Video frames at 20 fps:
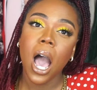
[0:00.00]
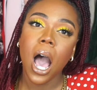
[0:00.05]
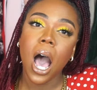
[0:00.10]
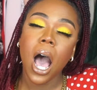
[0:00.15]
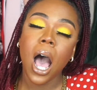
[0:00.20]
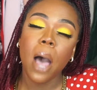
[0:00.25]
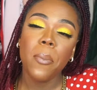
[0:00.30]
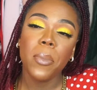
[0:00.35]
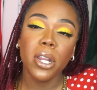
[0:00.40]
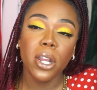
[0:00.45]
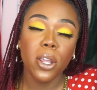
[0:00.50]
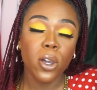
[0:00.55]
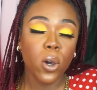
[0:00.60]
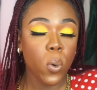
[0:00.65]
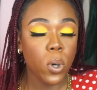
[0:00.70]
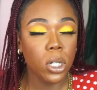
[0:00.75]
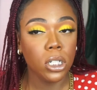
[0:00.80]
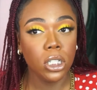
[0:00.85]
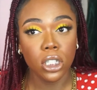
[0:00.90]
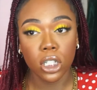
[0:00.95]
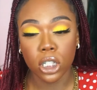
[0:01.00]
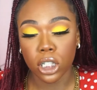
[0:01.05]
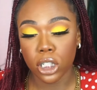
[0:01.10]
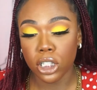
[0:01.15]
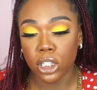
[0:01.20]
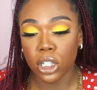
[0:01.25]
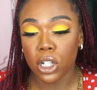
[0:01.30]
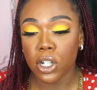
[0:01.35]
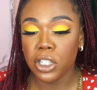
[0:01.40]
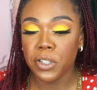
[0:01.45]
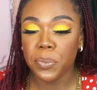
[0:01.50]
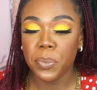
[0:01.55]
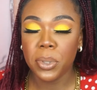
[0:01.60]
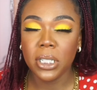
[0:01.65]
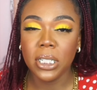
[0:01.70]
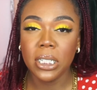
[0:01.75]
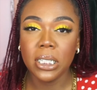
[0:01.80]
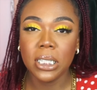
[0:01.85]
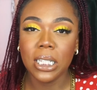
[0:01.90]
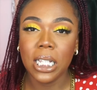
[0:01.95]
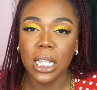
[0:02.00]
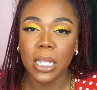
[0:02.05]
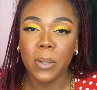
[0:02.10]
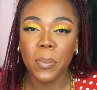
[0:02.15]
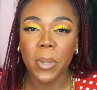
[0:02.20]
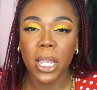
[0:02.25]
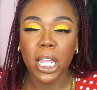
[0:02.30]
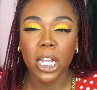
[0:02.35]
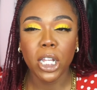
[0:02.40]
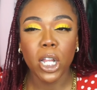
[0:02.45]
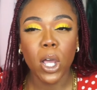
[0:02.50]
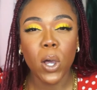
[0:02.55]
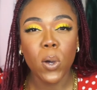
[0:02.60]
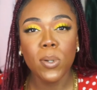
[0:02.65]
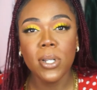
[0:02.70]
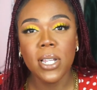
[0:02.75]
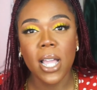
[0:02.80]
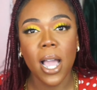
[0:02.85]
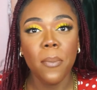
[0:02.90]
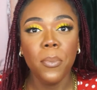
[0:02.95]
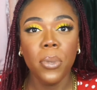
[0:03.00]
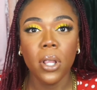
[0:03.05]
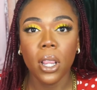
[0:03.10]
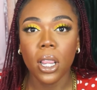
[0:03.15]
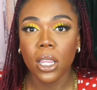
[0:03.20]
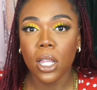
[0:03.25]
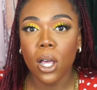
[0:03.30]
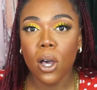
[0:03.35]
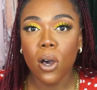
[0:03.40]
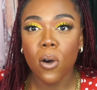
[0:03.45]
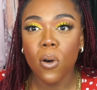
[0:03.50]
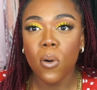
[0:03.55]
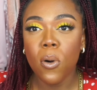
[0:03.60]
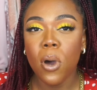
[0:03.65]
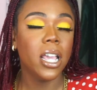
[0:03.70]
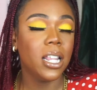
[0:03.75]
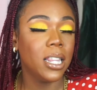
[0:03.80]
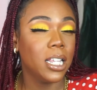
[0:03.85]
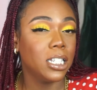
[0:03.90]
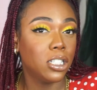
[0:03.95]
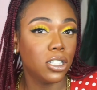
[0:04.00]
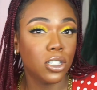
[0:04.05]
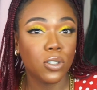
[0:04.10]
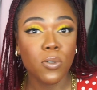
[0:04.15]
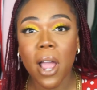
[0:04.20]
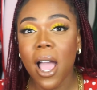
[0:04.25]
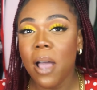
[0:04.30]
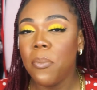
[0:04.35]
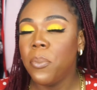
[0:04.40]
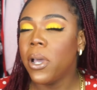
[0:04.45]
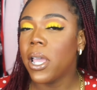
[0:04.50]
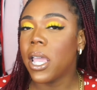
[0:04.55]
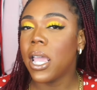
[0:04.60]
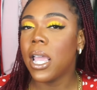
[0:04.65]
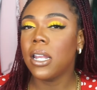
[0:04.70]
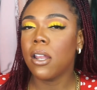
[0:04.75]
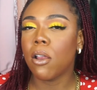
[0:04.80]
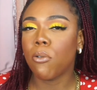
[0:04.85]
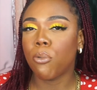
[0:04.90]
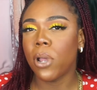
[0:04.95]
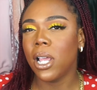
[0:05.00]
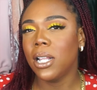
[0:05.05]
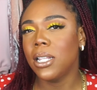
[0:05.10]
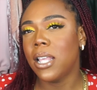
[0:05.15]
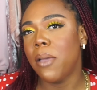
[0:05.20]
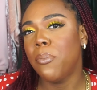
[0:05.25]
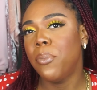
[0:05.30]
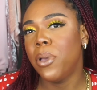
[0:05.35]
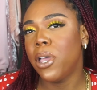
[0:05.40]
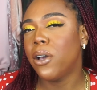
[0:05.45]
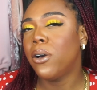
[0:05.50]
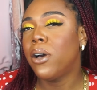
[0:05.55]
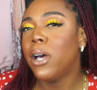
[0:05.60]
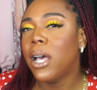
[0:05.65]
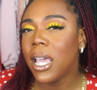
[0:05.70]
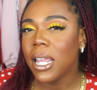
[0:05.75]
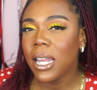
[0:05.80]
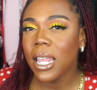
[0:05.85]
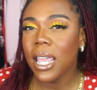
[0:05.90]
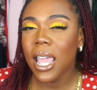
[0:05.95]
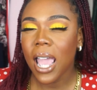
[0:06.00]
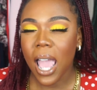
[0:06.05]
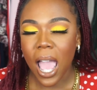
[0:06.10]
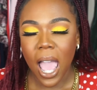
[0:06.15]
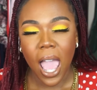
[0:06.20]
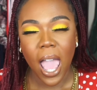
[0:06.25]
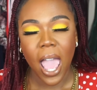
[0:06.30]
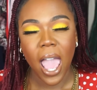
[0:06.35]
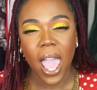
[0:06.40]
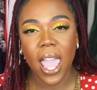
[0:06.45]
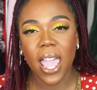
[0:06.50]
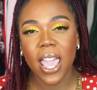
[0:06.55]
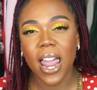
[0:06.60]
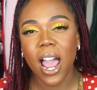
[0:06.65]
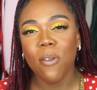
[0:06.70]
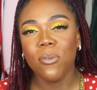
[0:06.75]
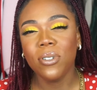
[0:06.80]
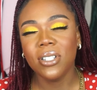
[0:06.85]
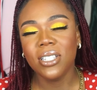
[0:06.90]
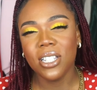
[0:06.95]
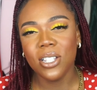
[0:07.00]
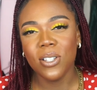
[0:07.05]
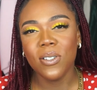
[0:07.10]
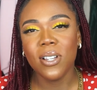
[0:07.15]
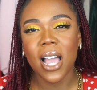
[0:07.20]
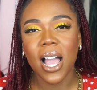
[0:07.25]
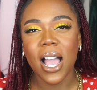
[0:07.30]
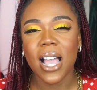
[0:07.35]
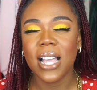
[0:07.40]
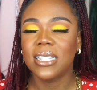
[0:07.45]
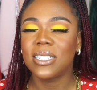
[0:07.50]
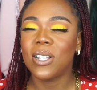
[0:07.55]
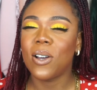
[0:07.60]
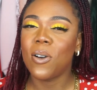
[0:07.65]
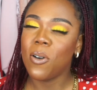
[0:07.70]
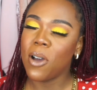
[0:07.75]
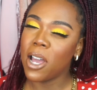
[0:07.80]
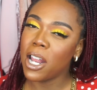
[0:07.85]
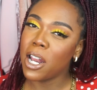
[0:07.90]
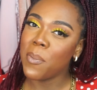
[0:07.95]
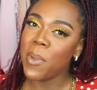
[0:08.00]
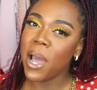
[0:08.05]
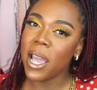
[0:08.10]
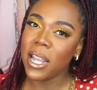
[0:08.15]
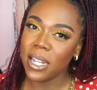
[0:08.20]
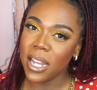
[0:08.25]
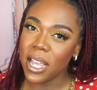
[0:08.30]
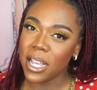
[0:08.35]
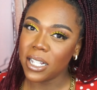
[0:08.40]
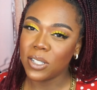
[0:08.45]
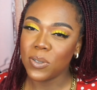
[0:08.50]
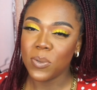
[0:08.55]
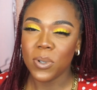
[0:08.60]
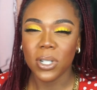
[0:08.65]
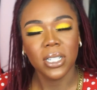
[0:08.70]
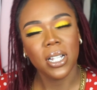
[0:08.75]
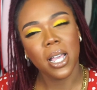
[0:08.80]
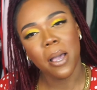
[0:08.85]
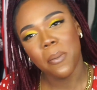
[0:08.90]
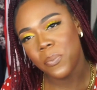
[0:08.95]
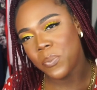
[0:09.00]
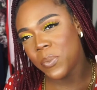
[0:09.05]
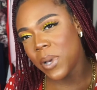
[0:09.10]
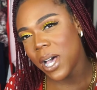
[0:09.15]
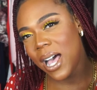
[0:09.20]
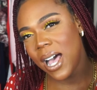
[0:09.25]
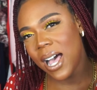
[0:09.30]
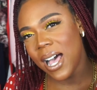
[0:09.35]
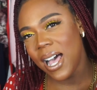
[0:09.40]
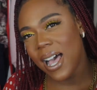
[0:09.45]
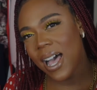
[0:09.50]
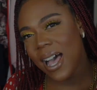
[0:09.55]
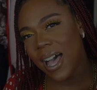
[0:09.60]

Any questions or concerns, please let me know down below. Hit that subscribe button, ring that bell, honey, and I will see you guys on my next one. Bye.